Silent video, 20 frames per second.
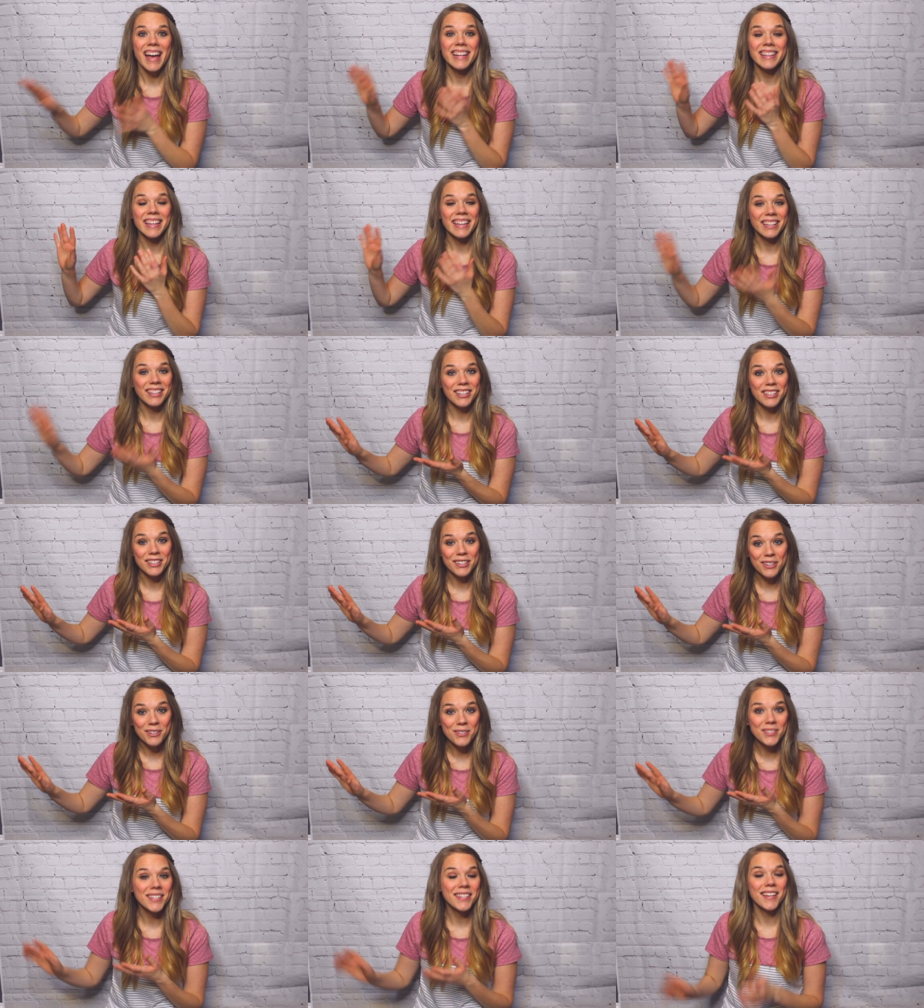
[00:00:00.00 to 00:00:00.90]
and they could
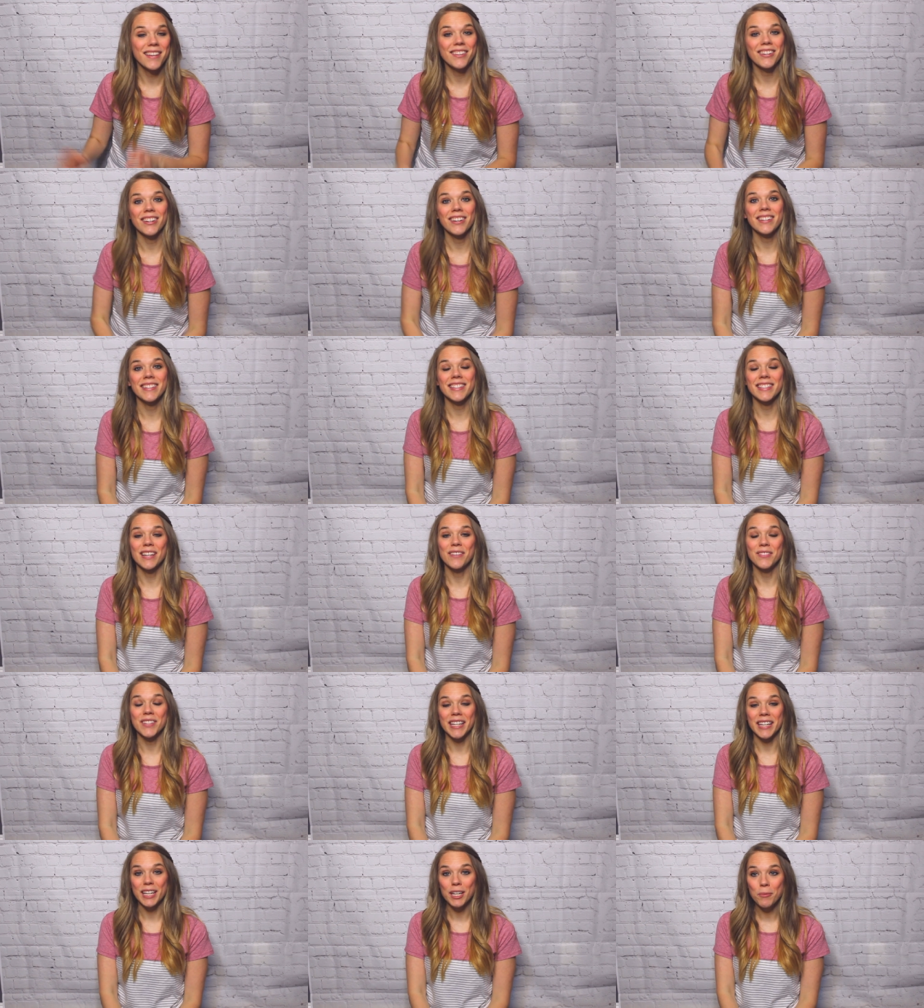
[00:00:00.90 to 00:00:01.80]
use another
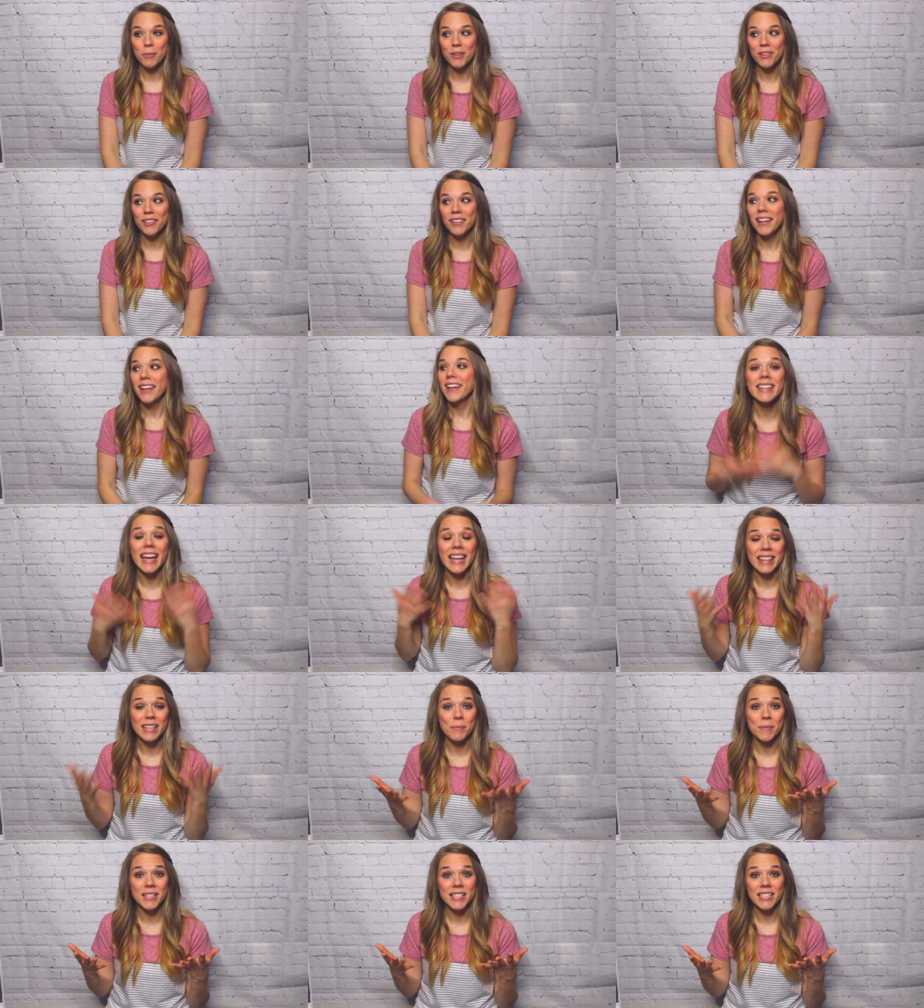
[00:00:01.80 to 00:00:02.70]
stuffed animal, get
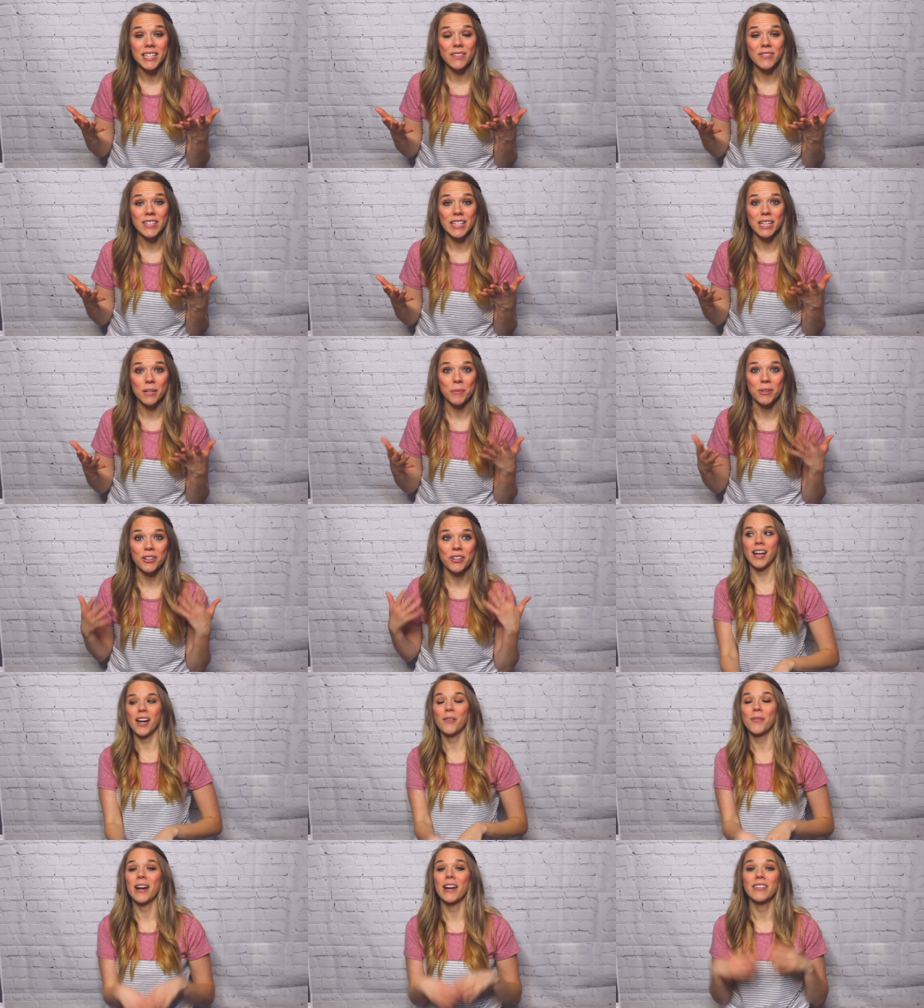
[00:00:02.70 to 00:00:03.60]
them a stuffed animal.
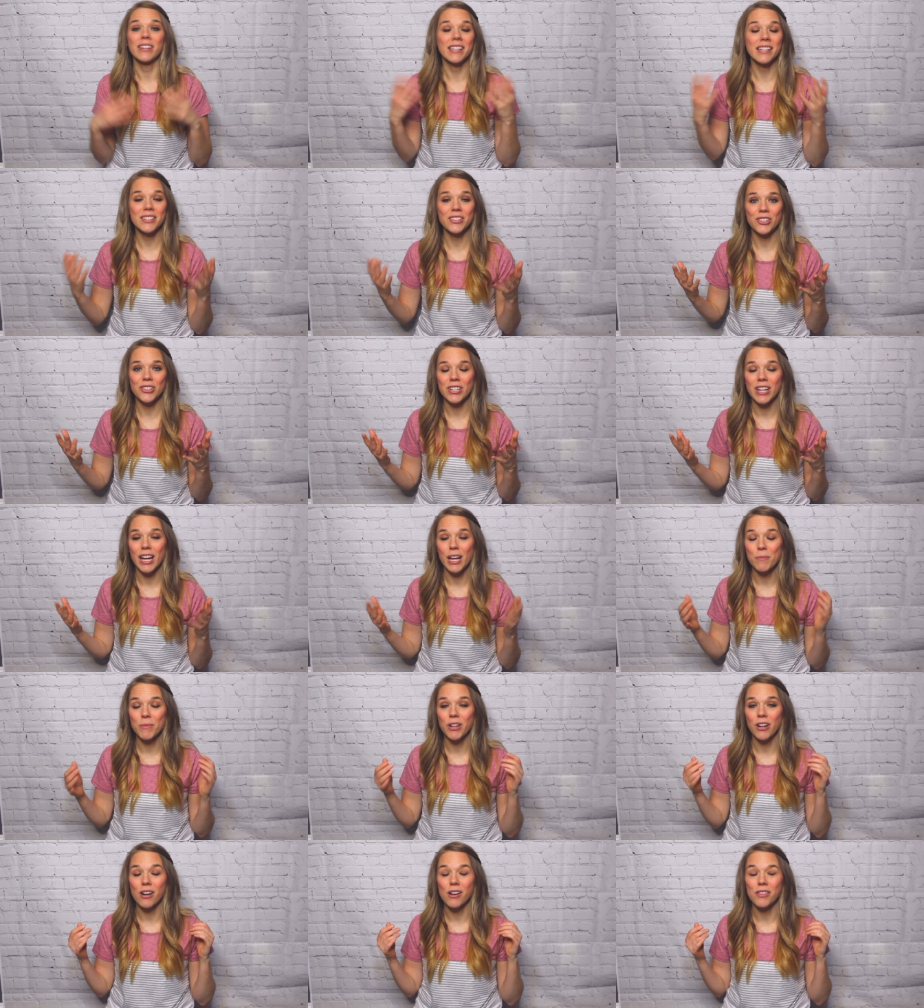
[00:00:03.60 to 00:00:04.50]
Around Easter
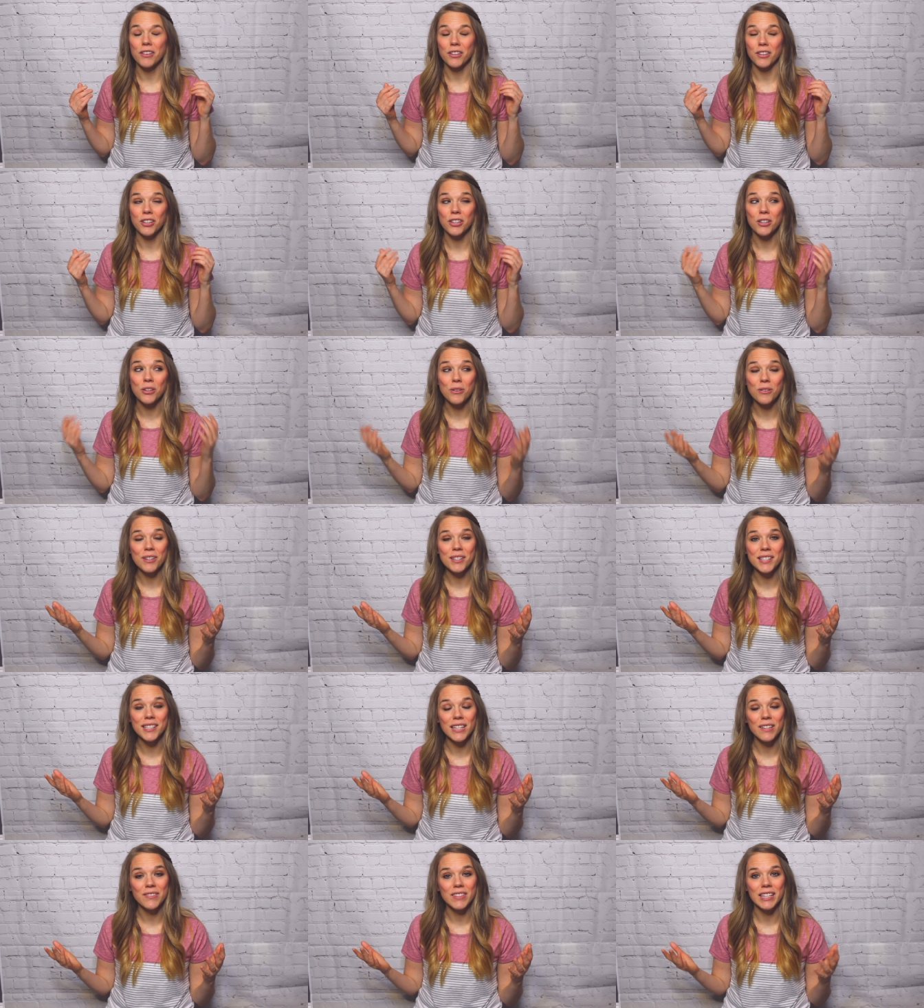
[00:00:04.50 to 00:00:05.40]
time, they are the cutest
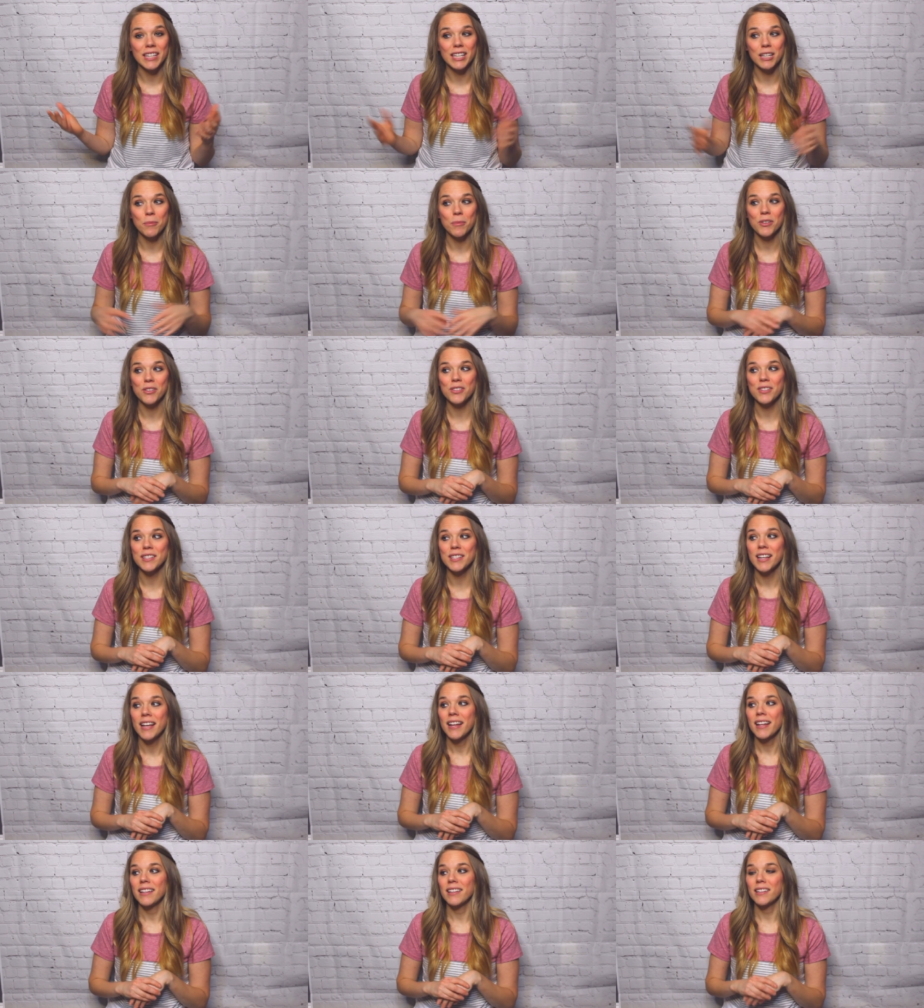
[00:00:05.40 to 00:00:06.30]
stuffed animals,
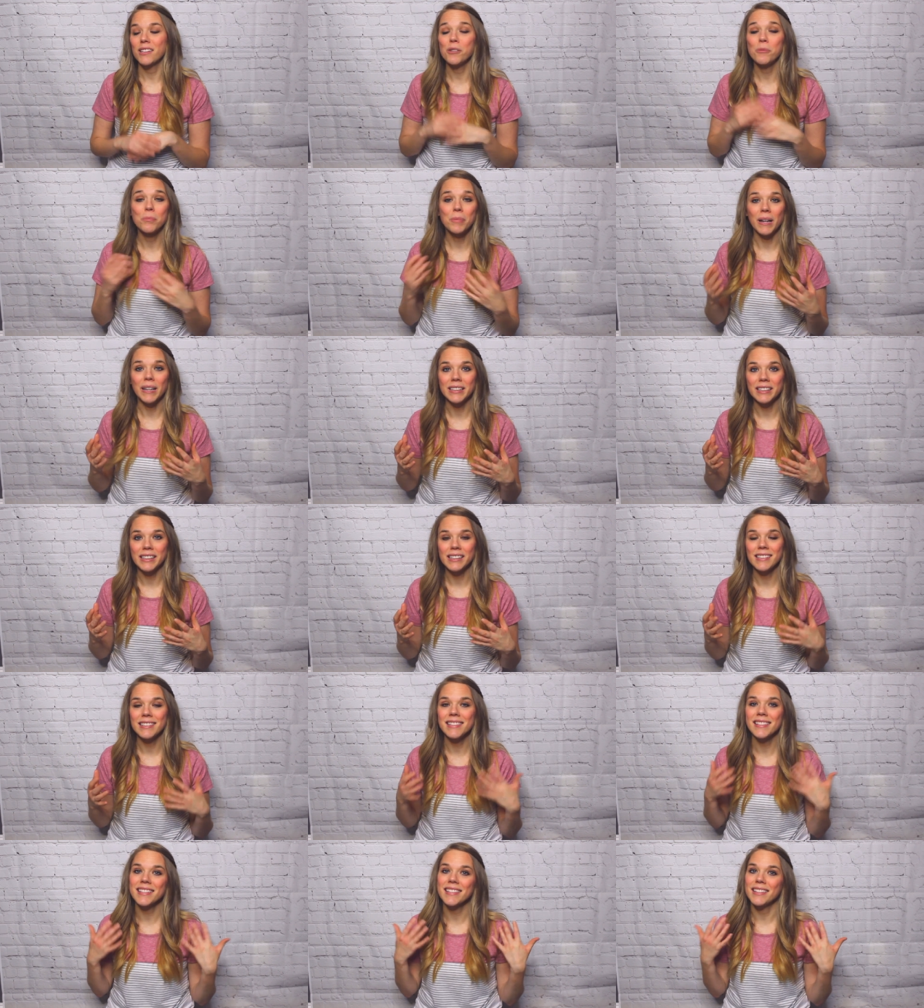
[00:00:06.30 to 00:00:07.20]
little
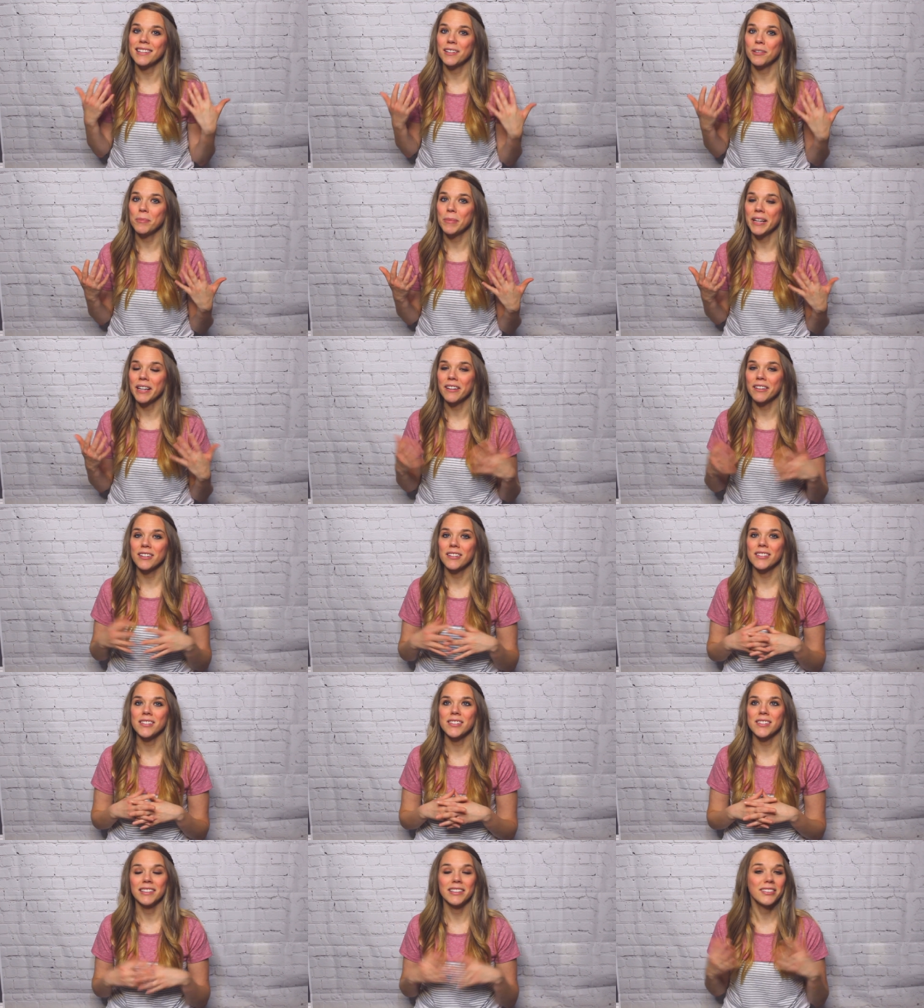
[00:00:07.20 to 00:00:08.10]
bunnies, little
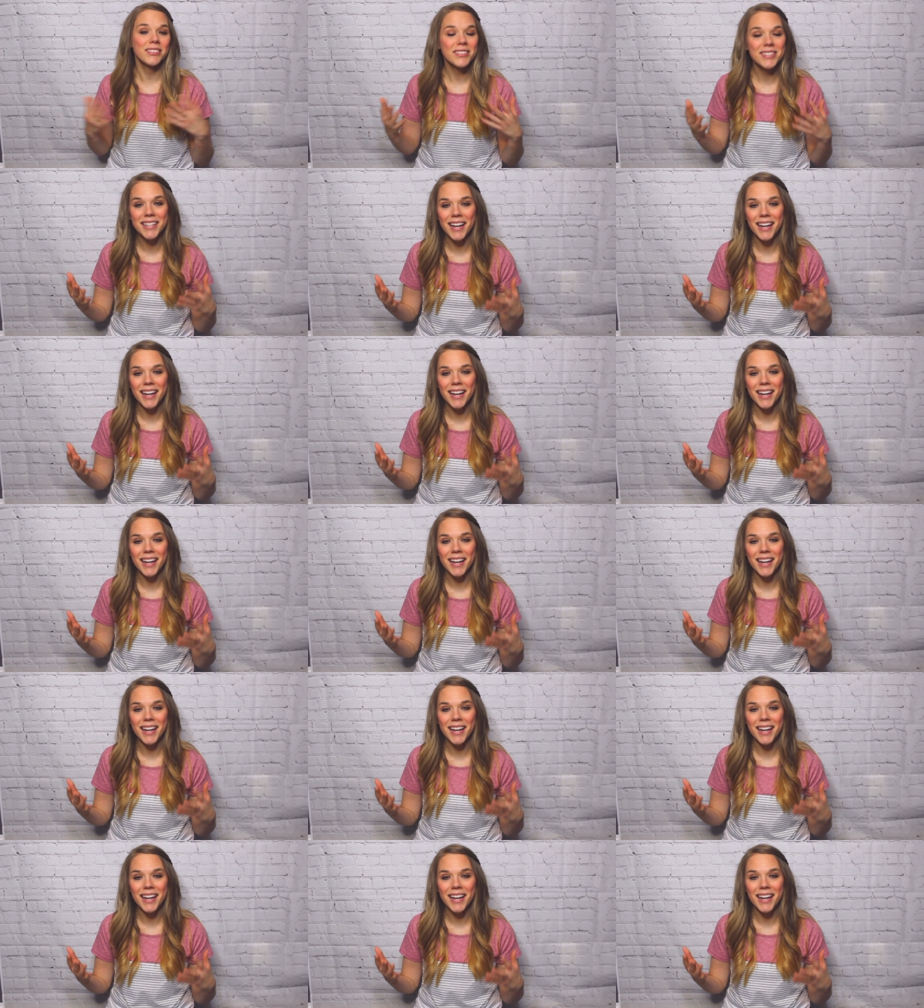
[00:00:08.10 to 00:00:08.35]
bears, little